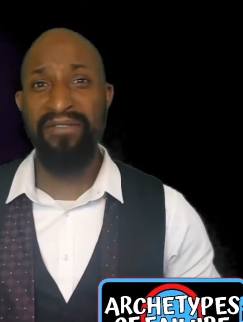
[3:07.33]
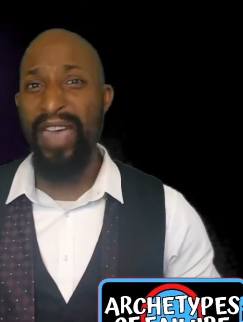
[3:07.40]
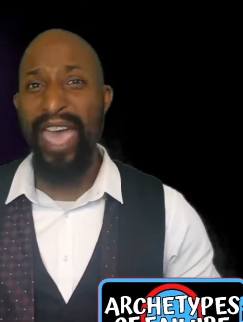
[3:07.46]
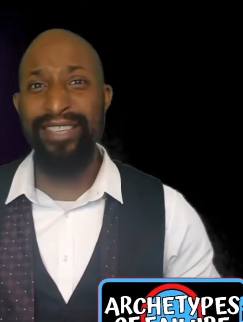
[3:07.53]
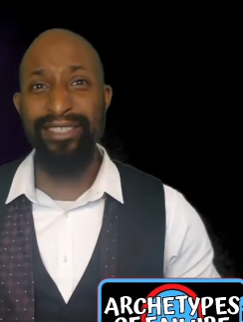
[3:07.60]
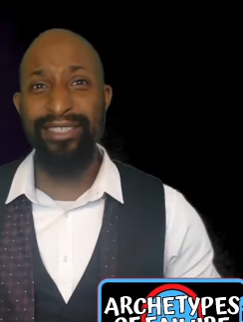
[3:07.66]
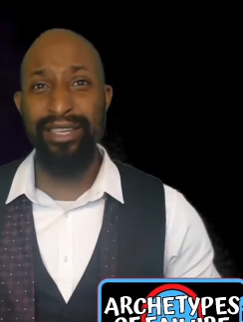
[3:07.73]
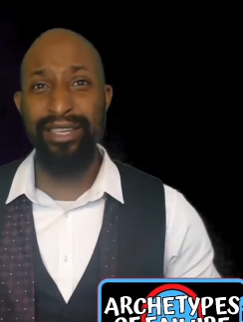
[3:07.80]

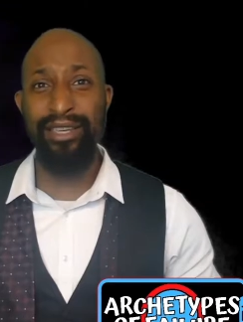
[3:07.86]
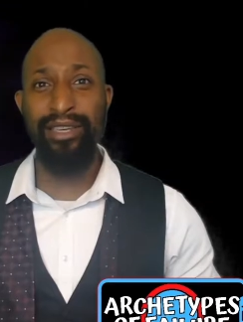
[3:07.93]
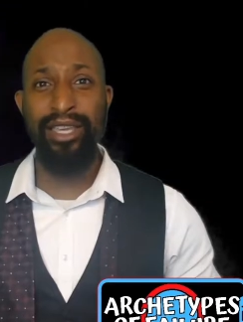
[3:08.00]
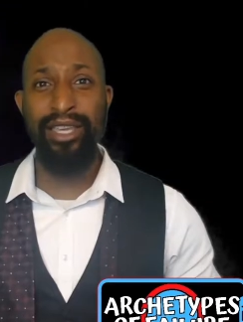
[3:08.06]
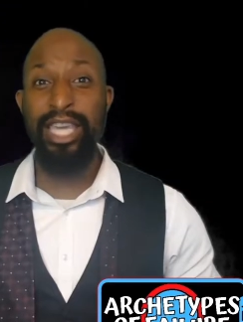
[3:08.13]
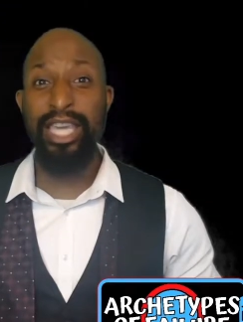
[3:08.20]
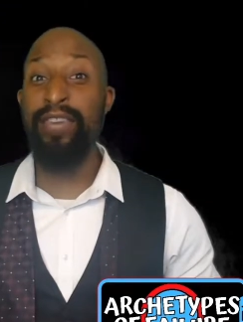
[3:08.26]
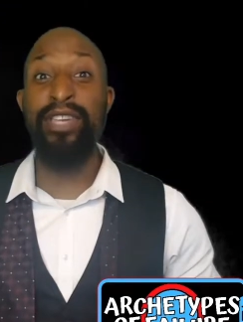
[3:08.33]

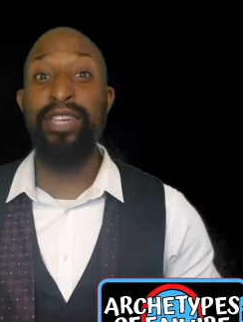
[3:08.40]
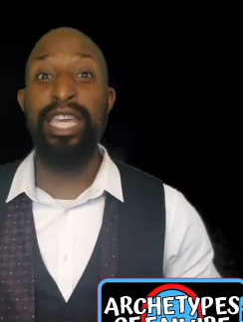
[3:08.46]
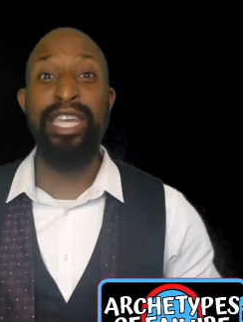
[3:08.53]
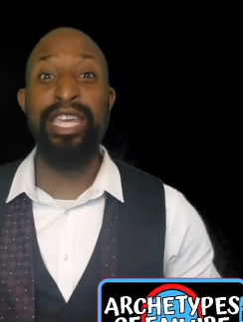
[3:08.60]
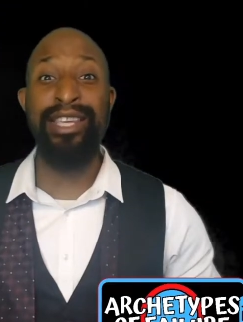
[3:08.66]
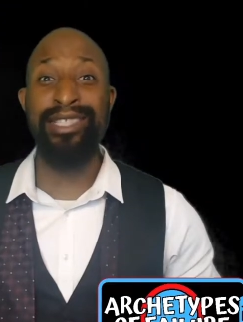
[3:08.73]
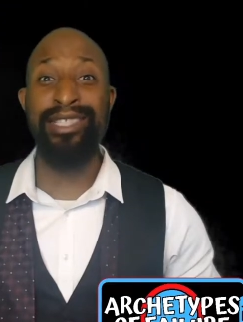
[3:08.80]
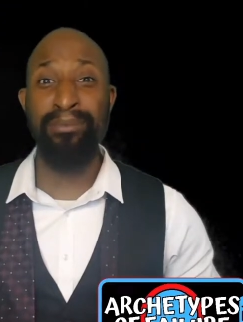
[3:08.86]
fasting,
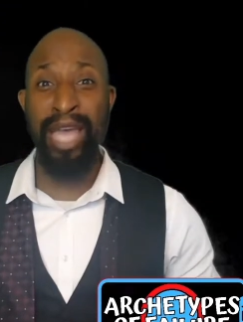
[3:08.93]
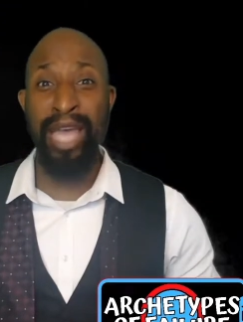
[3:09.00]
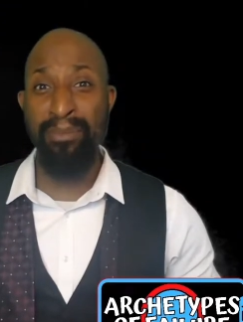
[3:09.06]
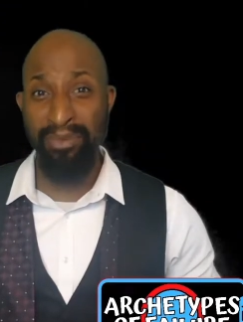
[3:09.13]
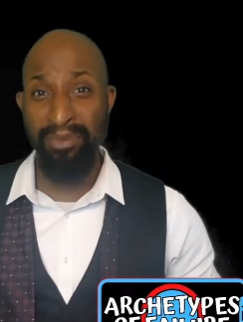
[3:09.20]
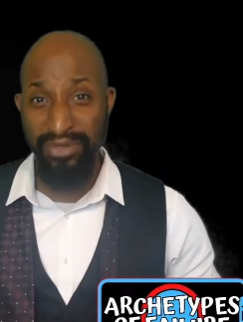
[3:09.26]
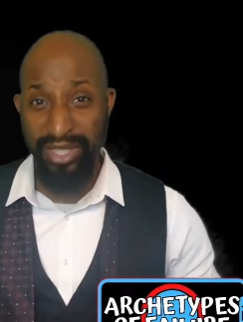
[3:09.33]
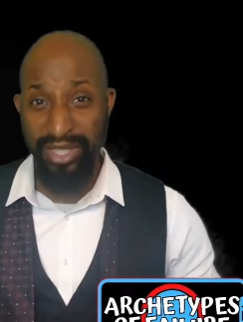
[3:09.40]
even eating some
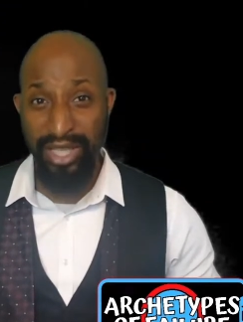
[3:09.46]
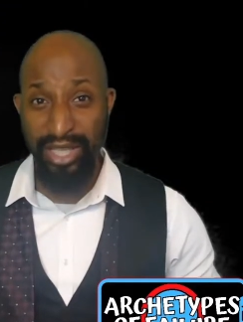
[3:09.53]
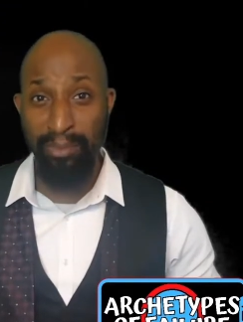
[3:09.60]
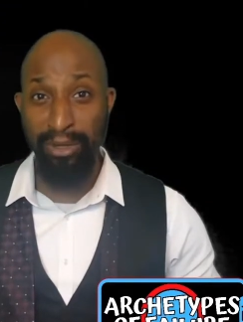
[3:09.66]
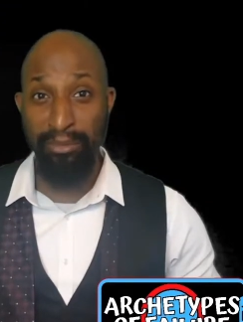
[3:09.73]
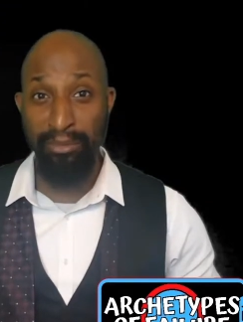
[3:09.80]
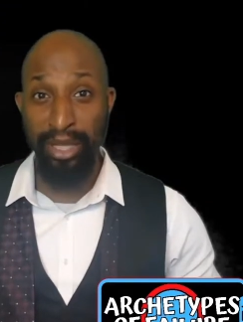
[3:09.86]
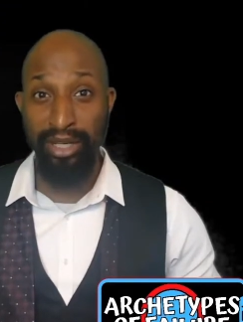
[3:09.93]
type of a
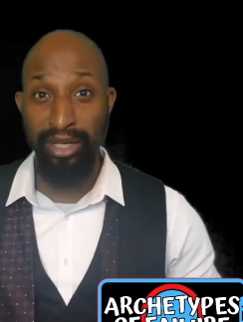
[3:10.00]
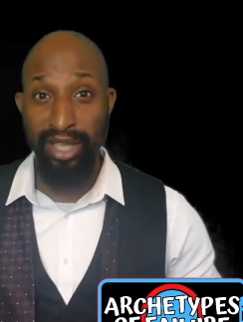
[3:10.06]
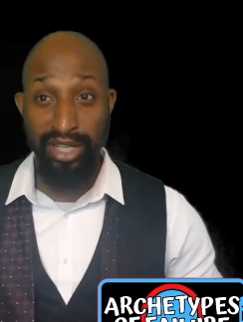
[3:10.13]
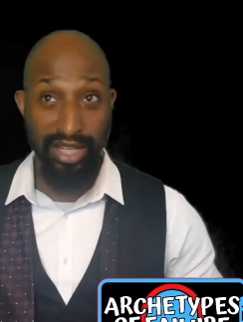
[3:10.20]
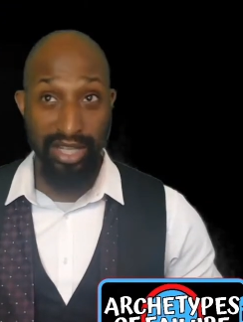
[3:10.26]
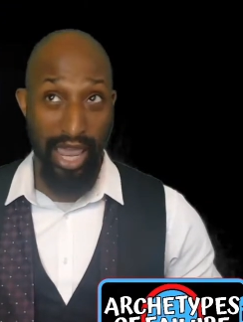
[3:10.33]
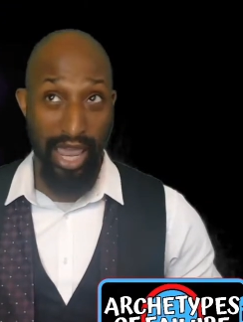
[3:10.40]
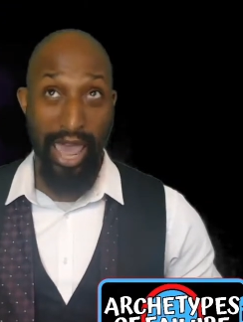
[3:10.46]
supplement
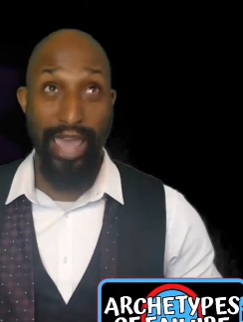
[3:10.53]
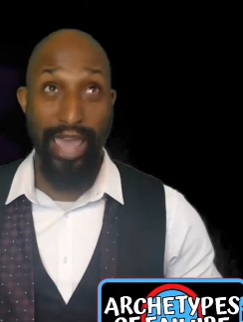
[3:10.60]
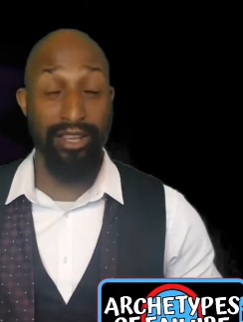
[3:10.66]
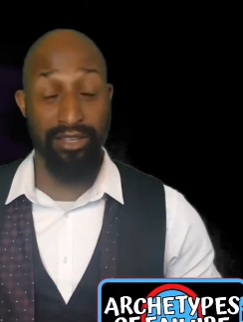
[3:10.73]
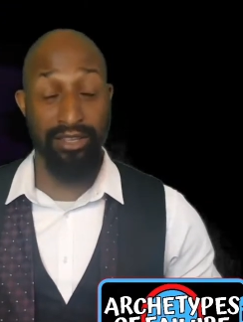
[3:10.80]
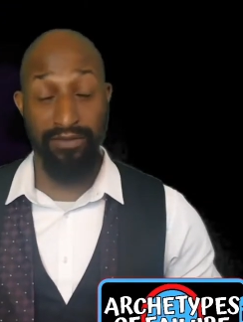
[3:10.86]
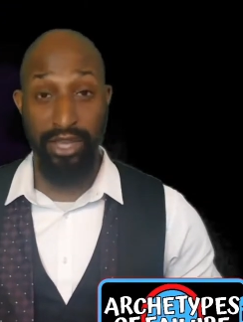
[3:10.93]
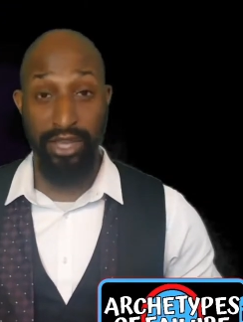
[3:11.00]
to
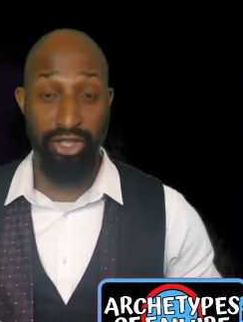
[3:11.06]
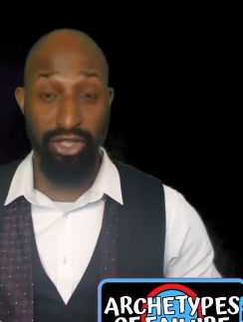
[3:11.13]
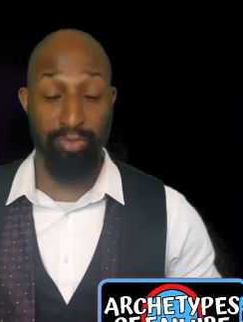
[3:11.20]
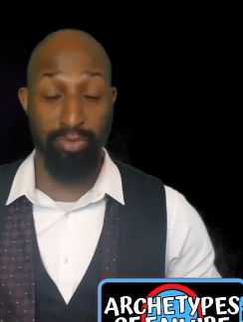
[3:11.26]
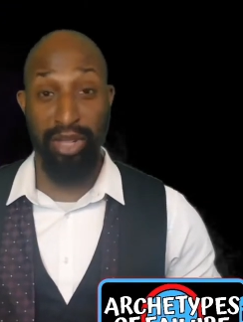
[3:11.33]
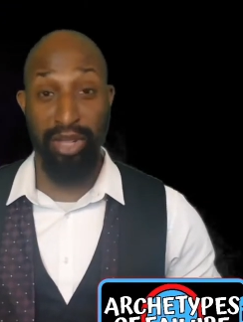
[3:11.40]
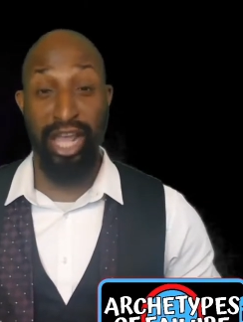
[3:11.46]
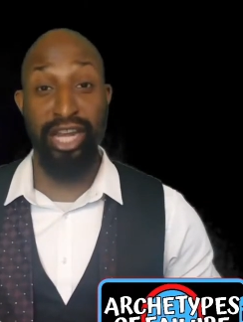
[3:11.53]

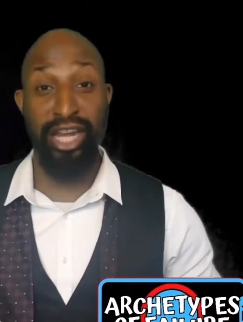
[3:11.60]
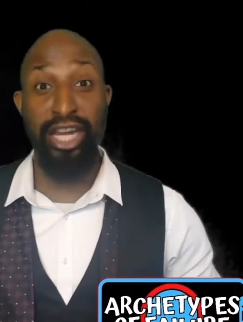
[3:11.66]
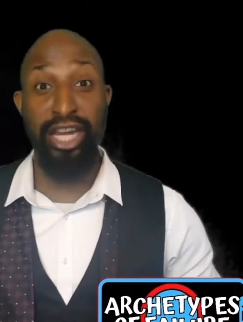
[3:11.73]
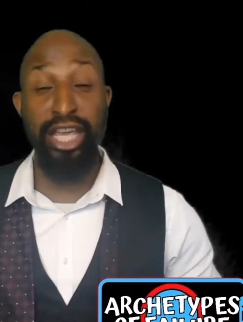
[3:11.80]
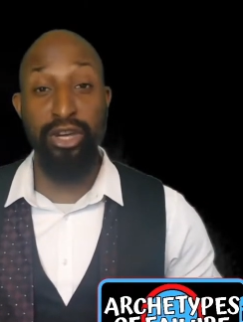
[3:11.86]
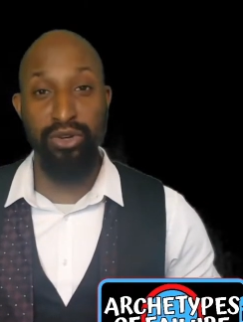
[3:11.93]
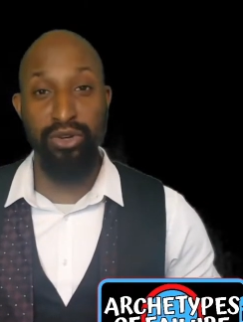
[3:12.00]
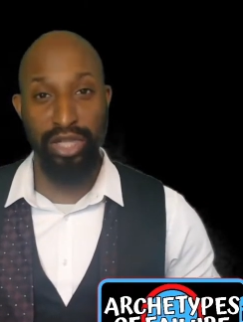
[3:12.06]
activate your
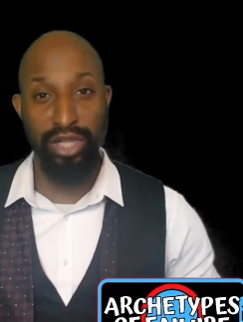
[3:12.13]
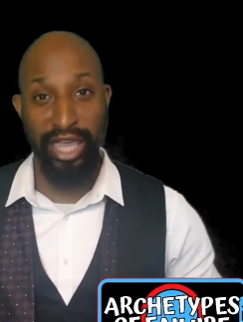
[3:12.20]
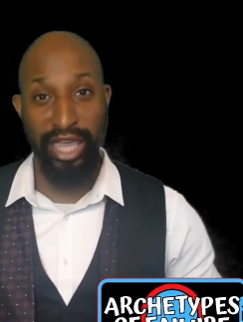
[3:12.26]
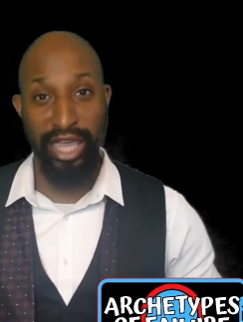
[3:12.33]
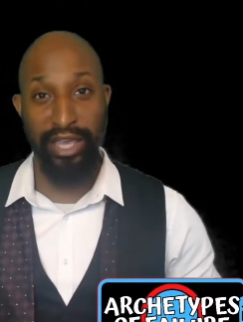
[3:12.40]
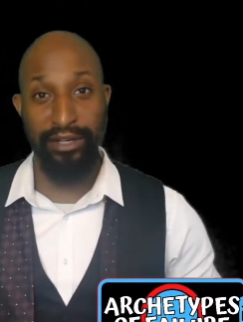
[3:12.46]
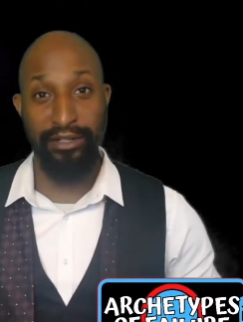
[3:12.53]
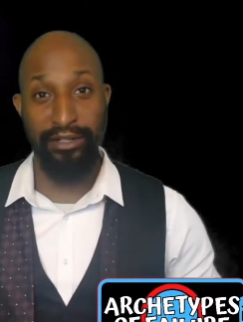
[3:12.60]
pineal
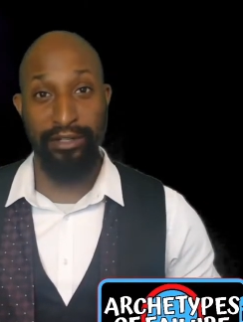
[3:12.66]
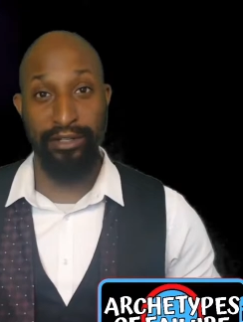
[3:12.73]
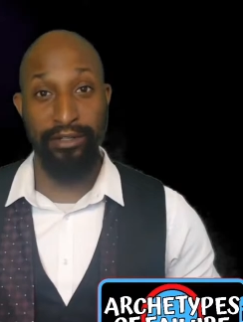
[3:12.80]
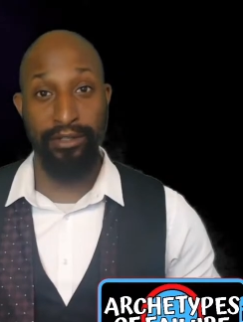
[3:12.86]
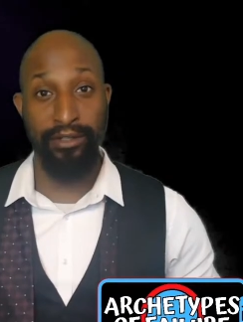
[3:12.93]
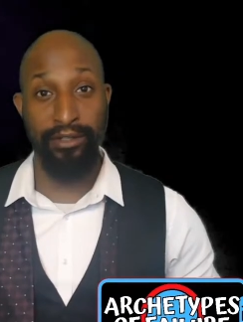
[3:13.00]
gland.